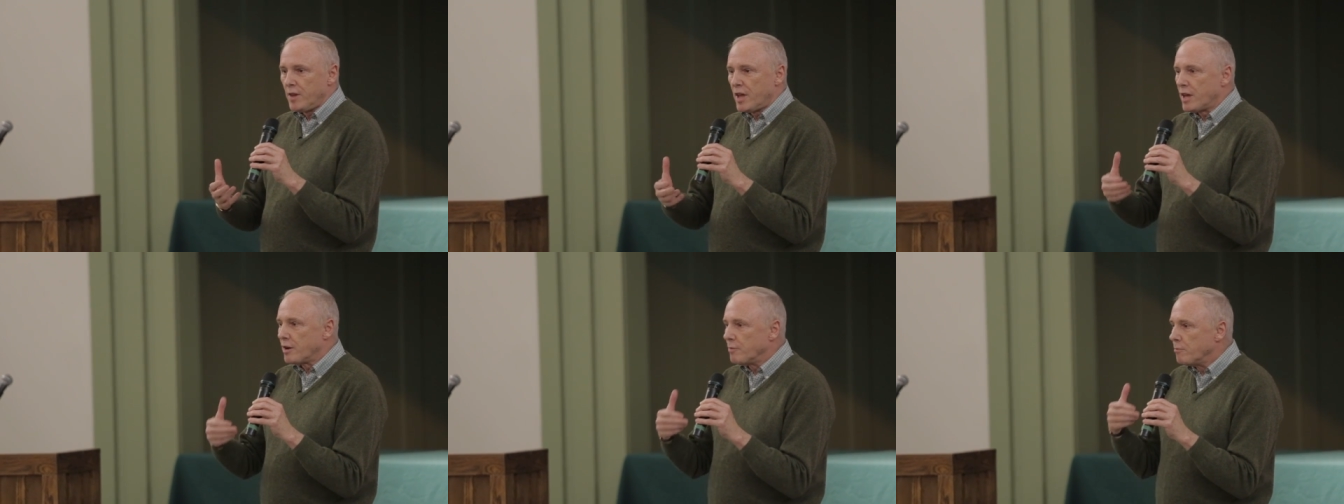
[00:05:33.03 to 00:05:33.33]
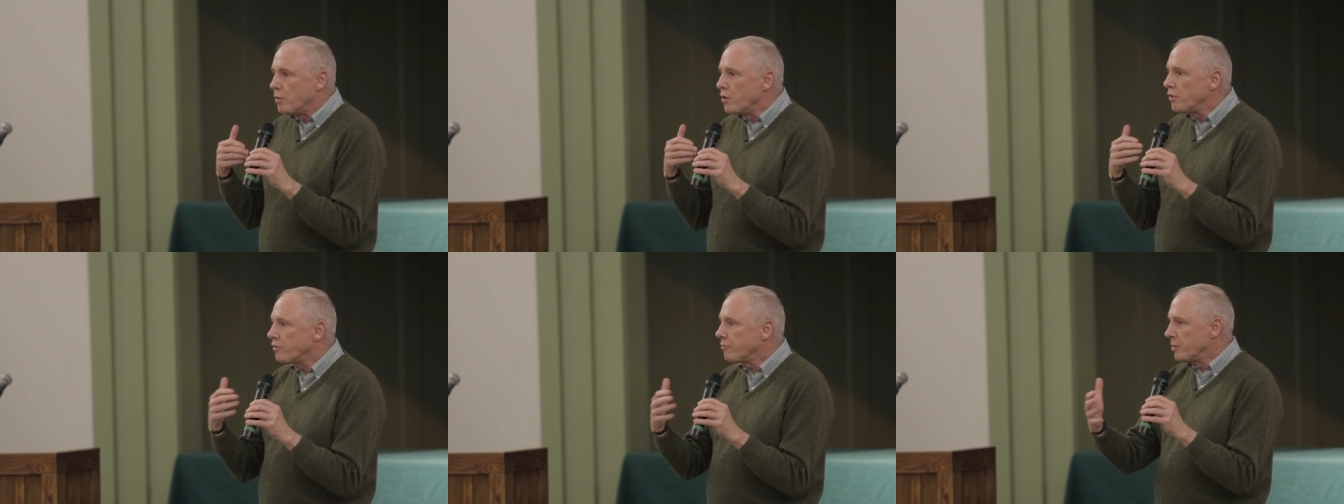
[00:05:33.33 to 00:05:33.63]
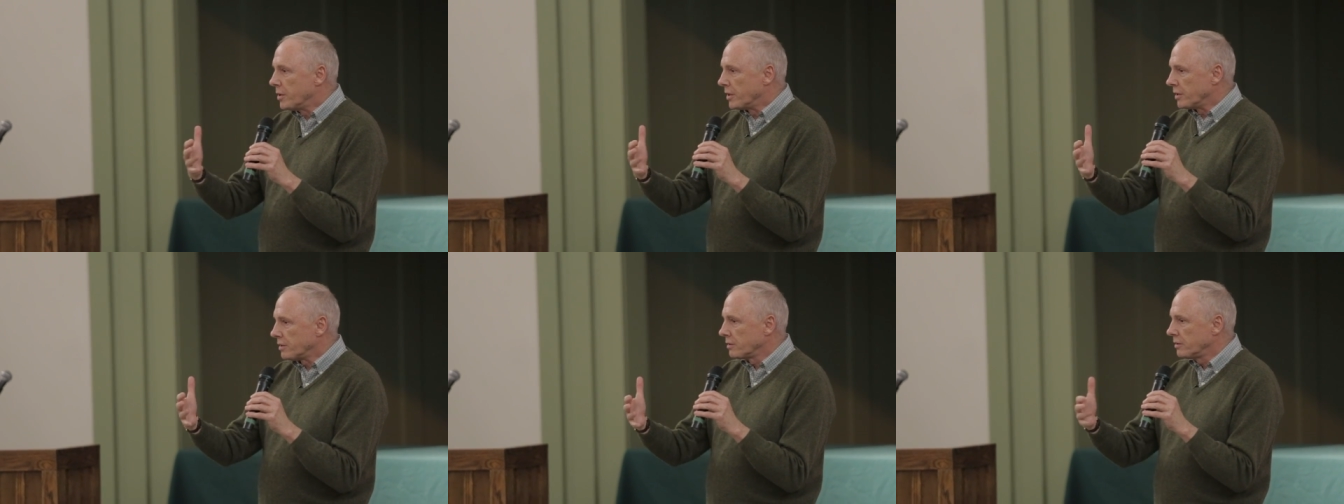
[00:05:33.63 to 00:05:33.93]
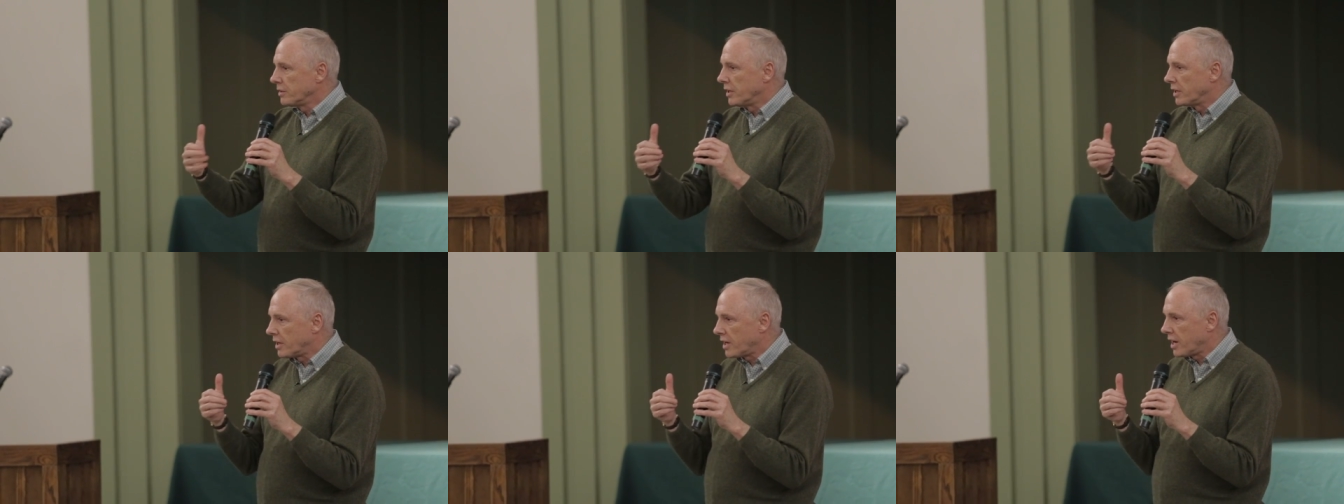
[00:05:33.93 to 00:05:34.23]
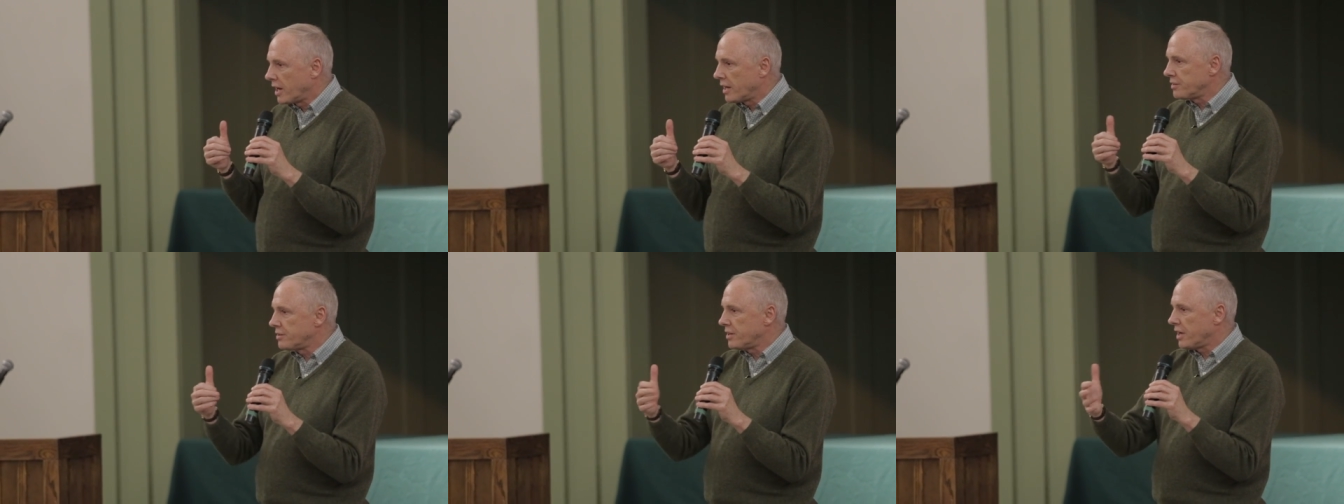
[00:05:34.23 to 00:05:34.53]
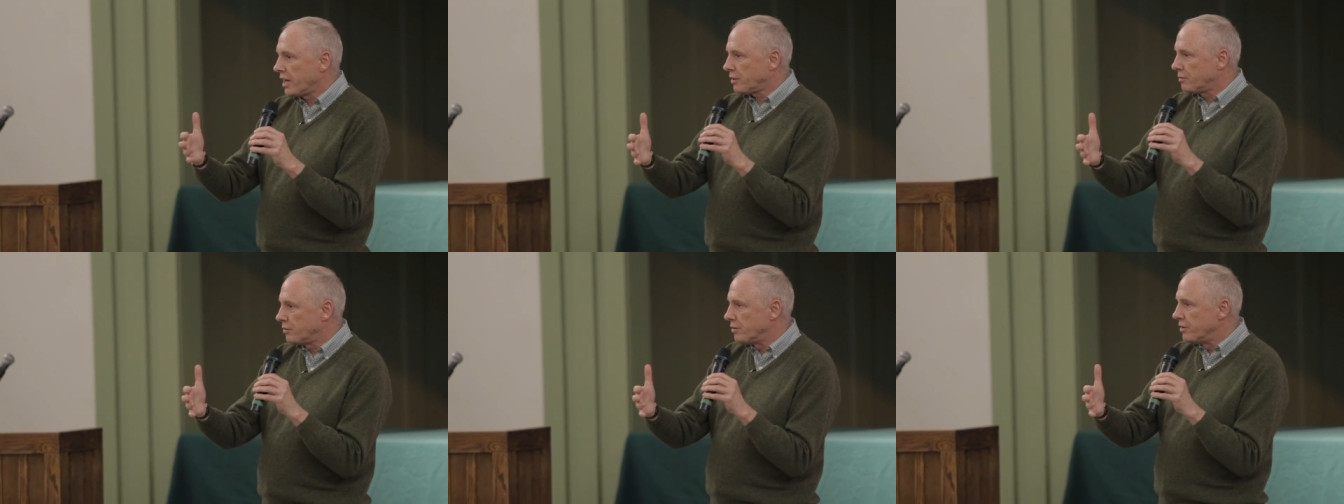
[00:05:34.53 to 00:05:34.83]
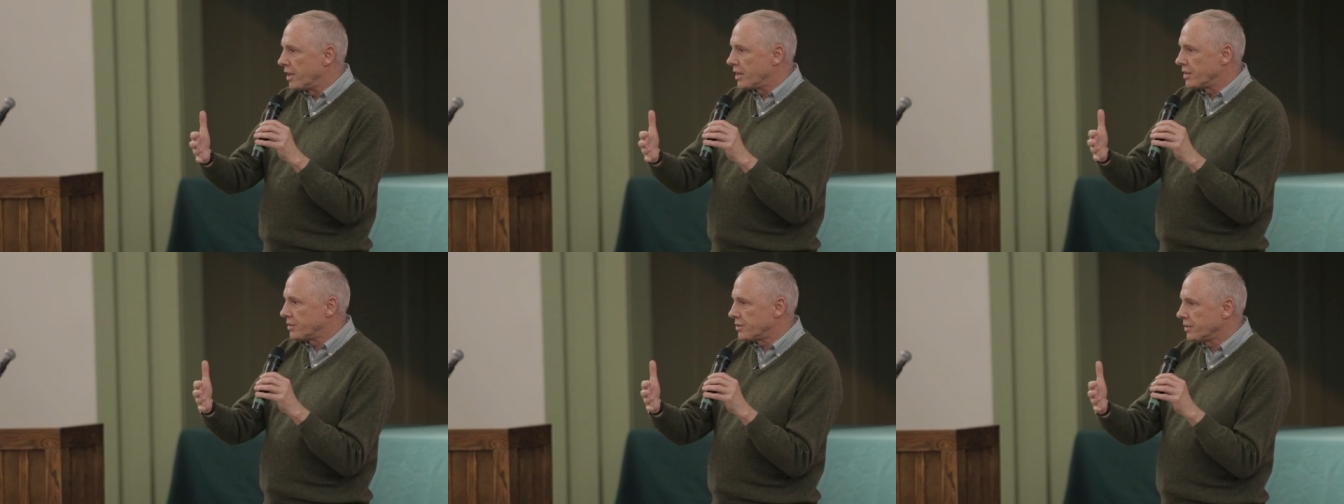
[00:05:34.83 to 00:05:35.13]
and movement and contact with
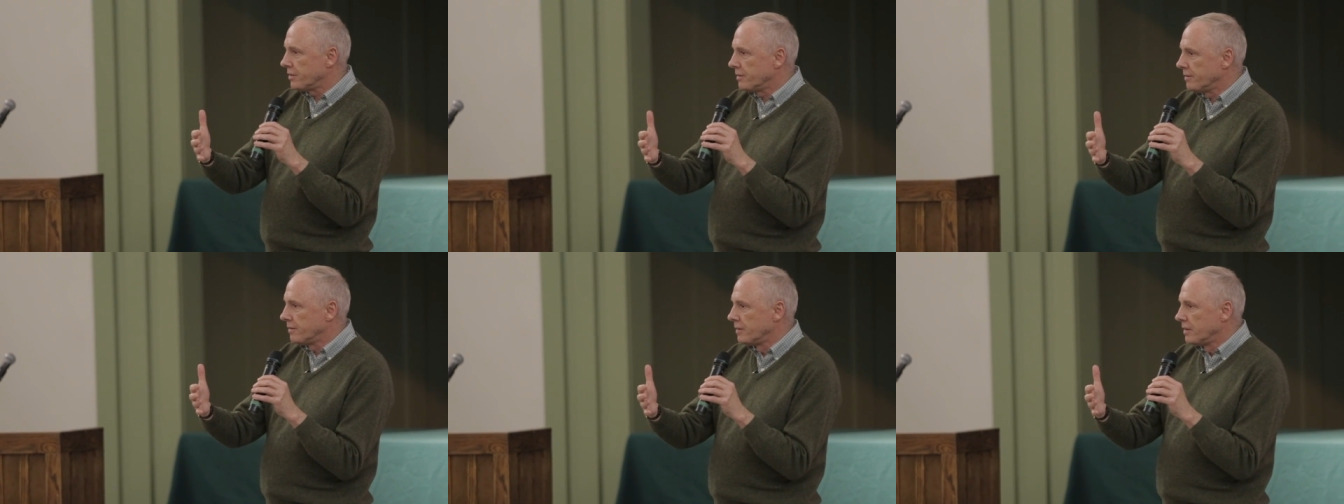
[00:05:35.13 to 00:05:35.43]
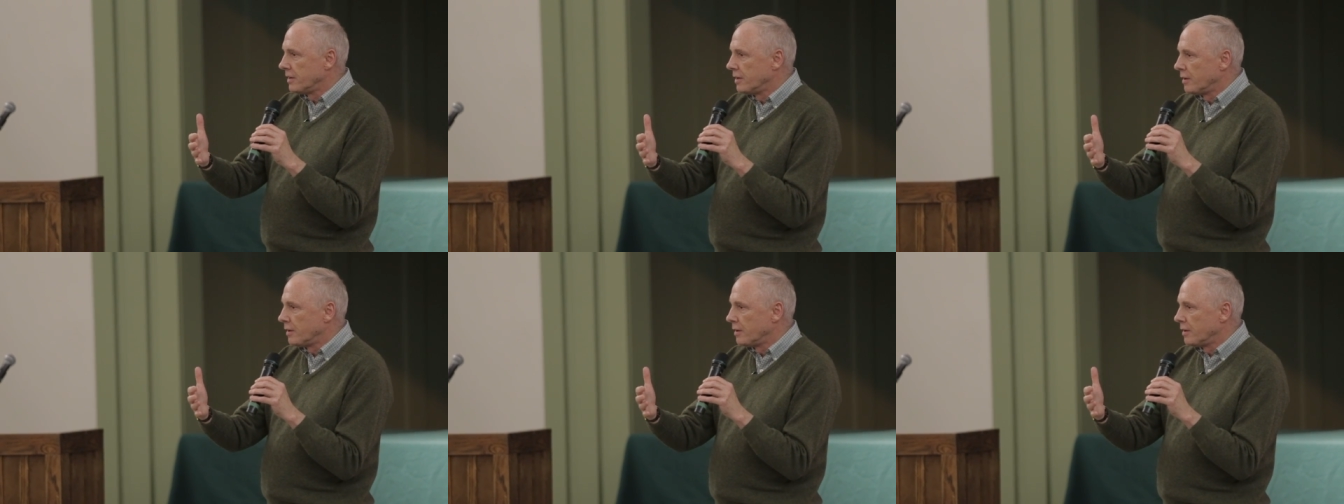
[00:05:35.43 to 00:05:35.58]
nature.